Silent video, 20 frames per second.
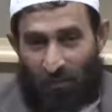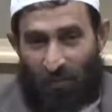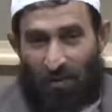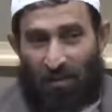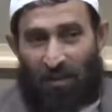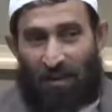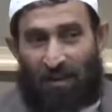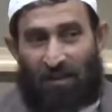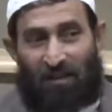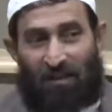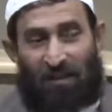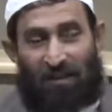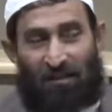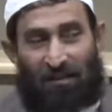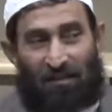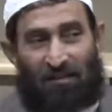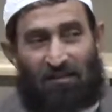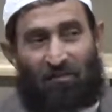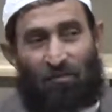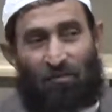think that
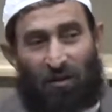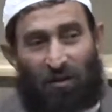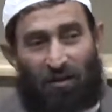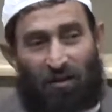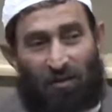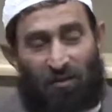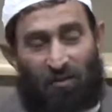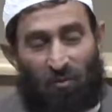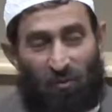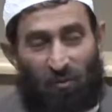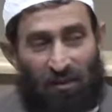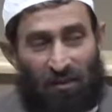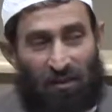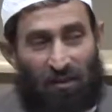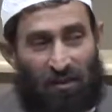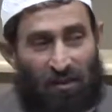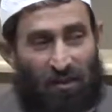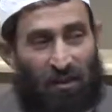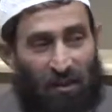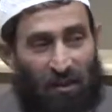this wealth will
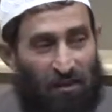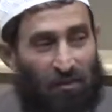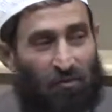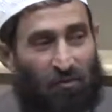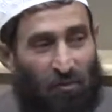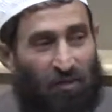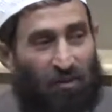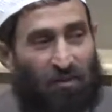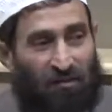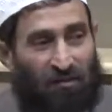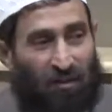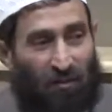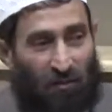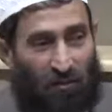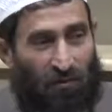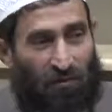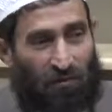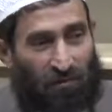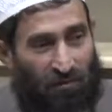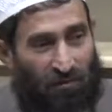increase our